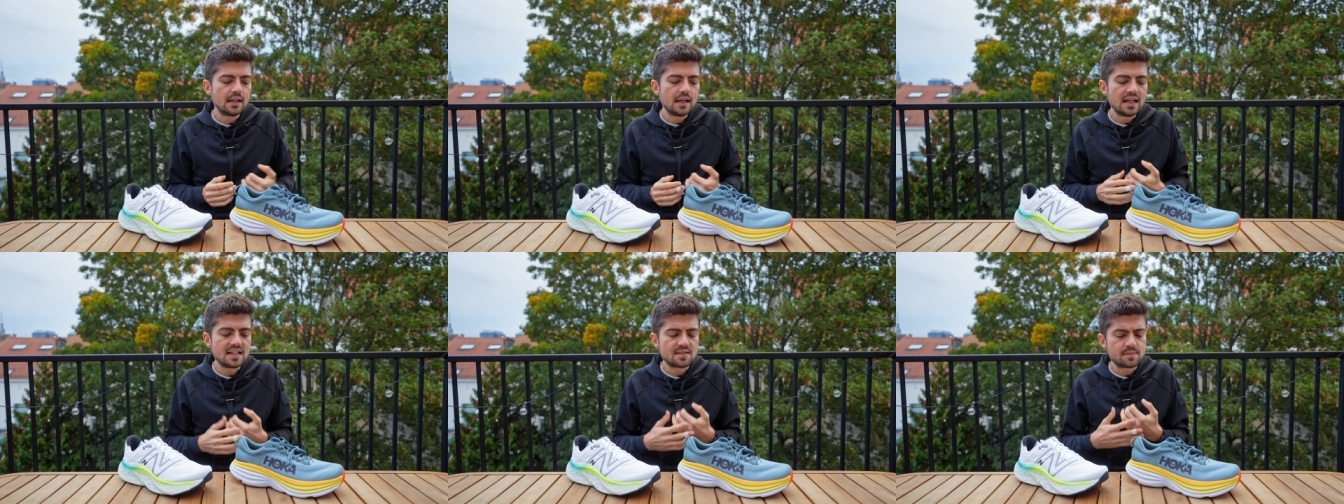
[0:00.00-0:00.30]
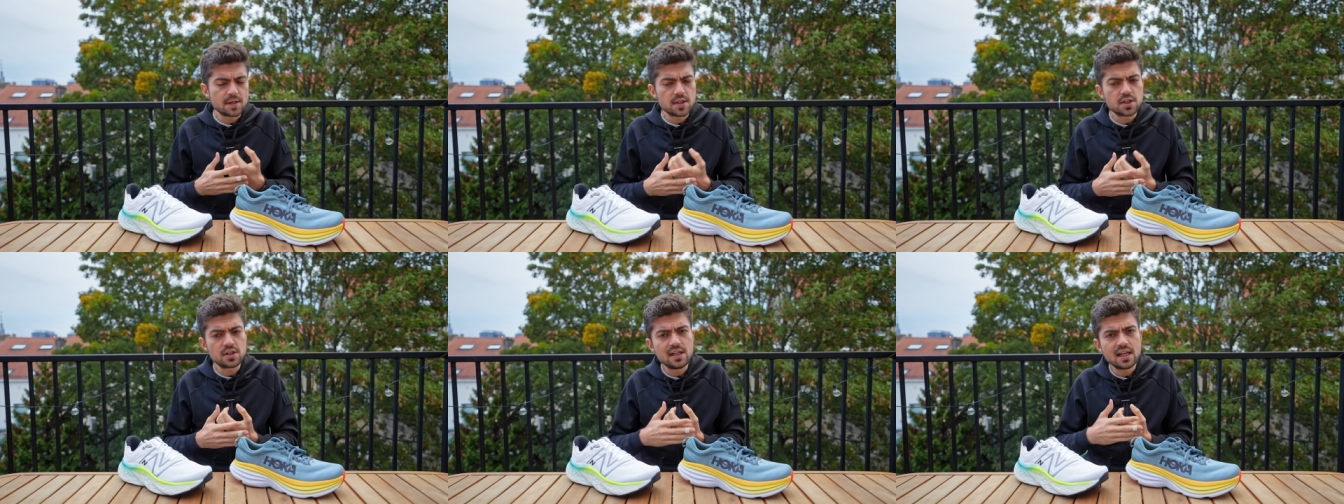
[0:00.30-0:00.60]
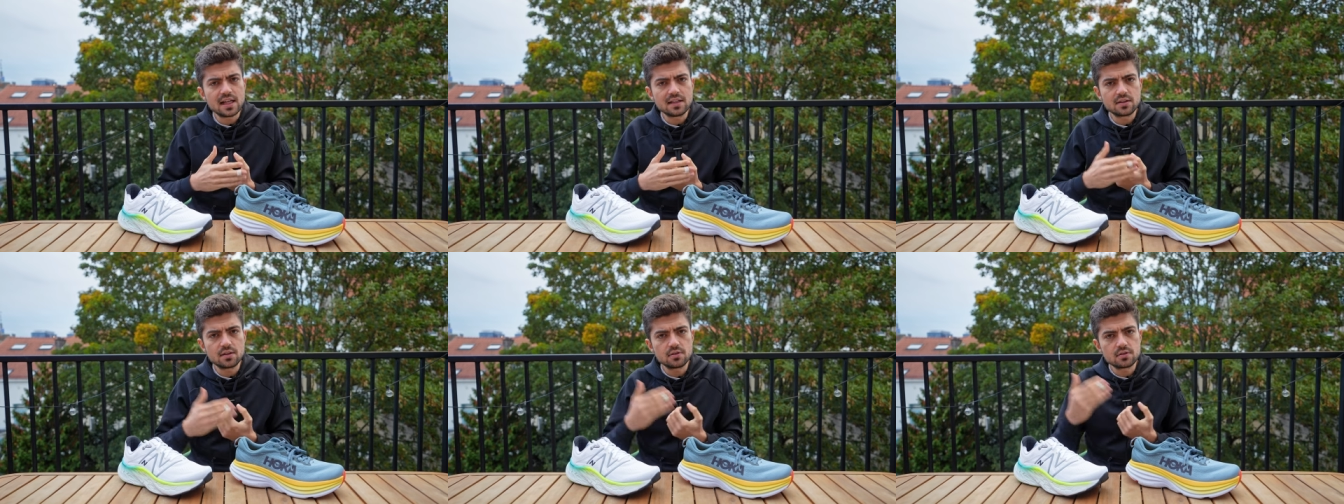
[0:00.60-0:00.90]
especially
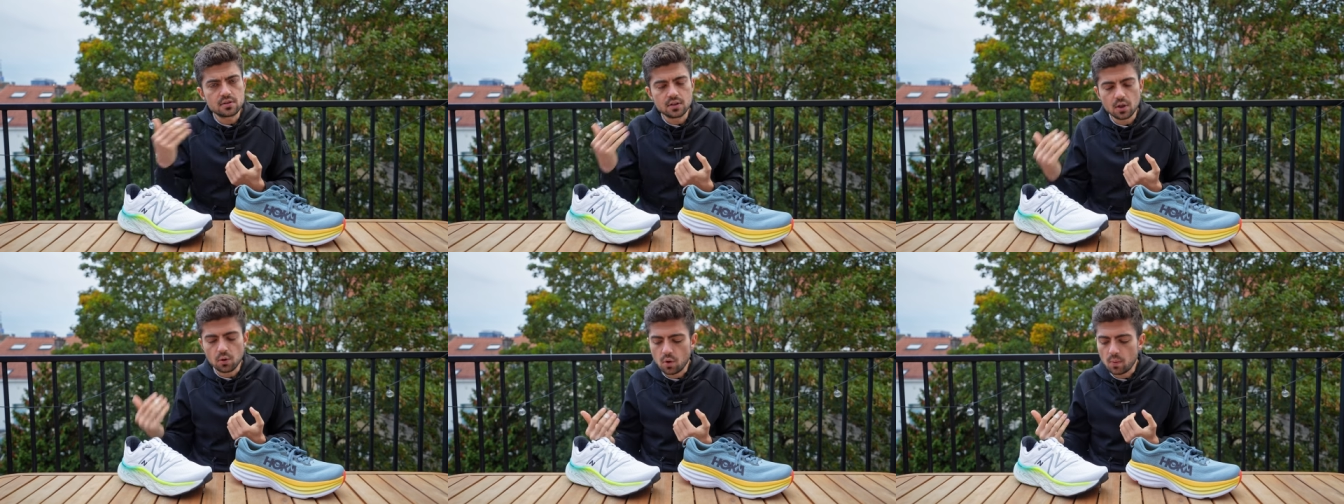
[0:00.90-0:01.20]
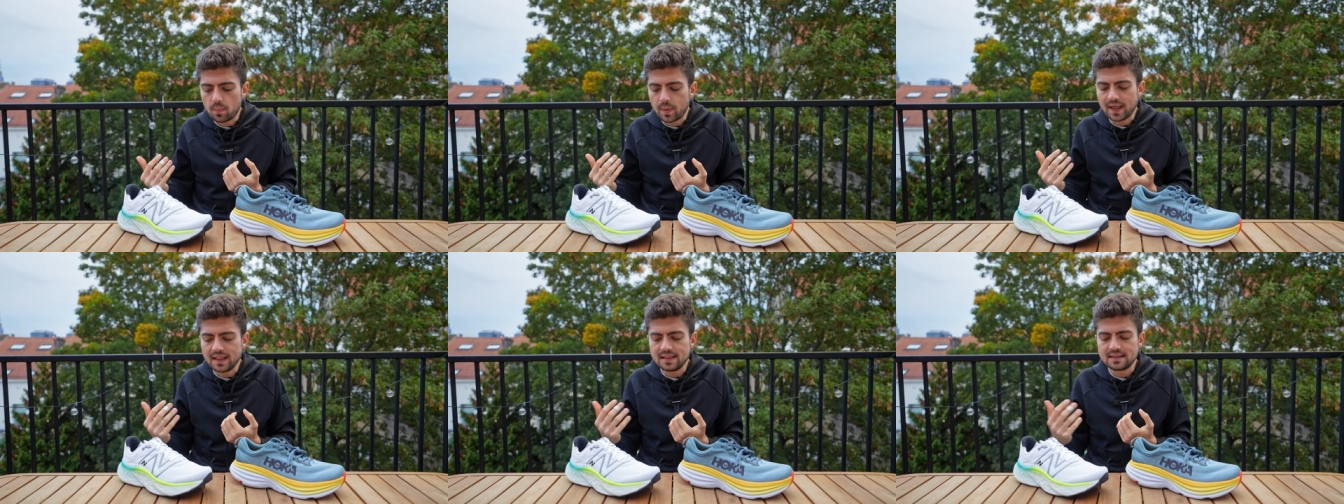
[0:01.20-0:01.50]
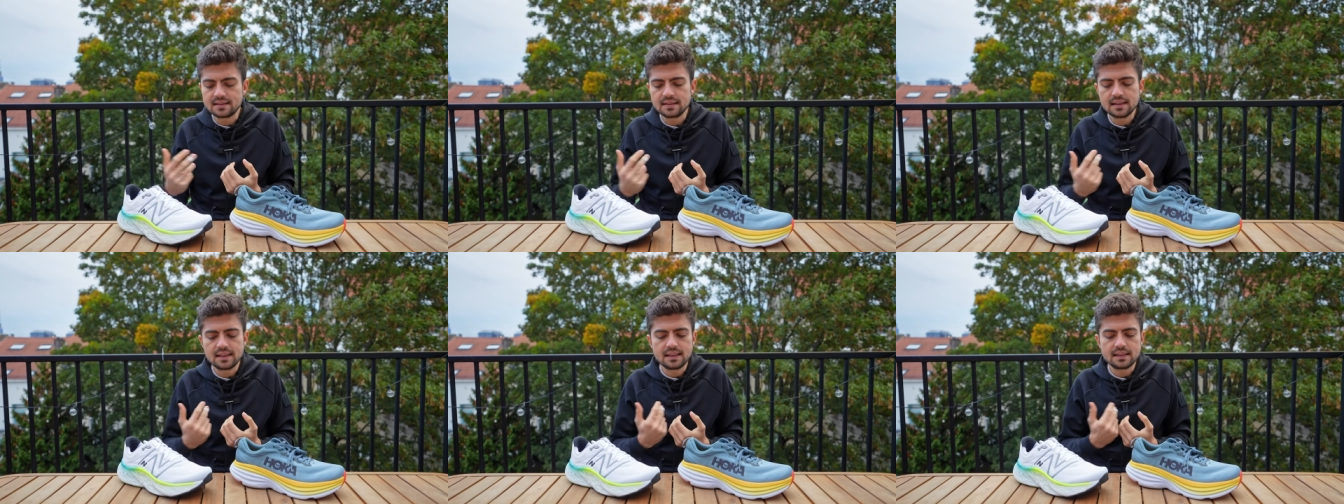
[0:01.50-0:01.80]
at those lower
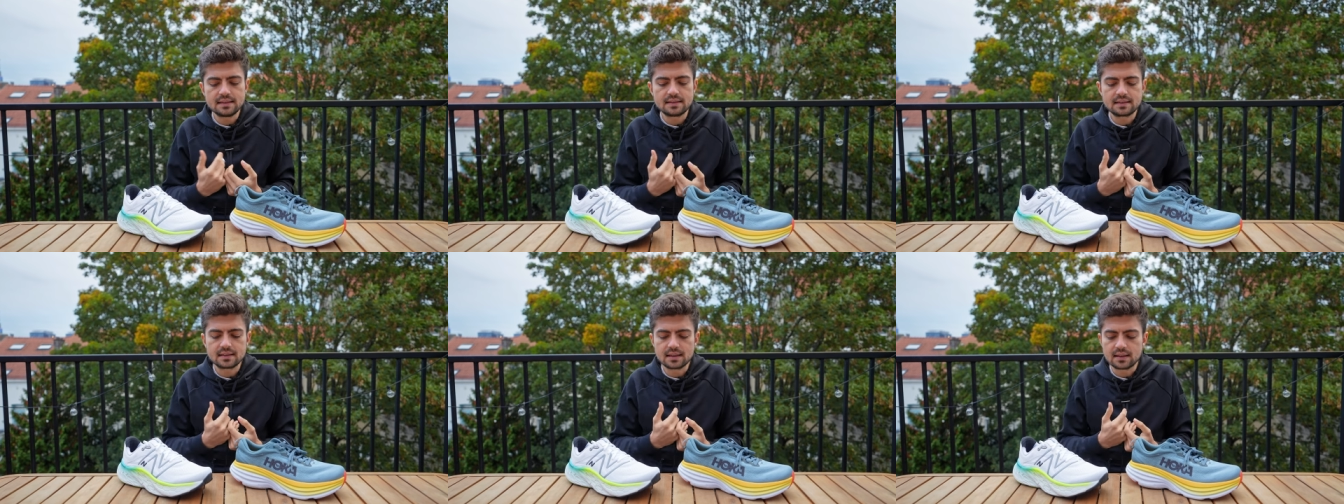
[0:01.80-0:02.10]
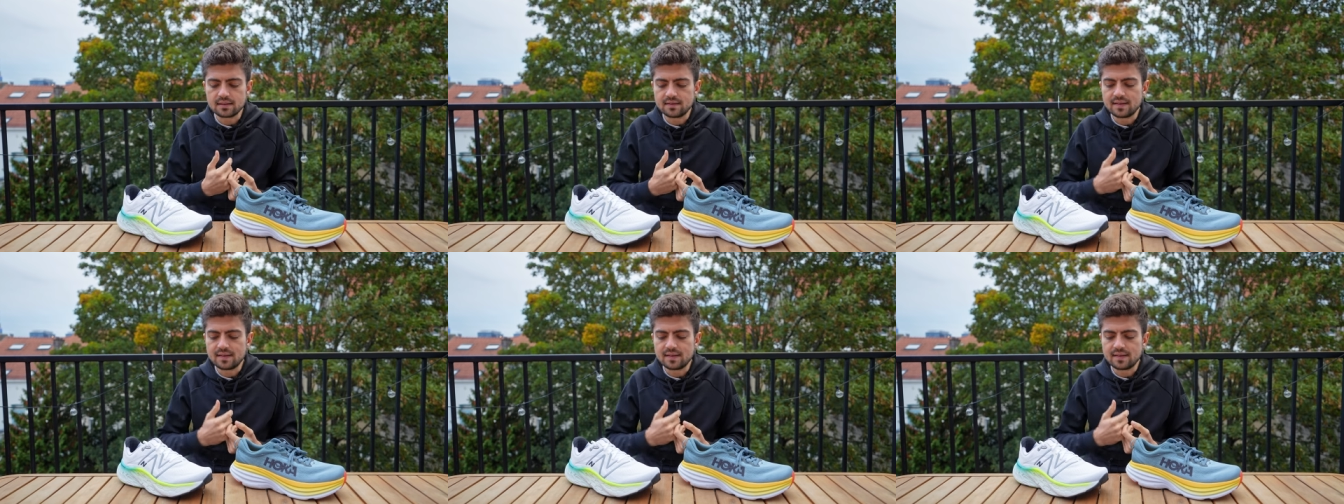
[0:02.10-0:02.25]
paces,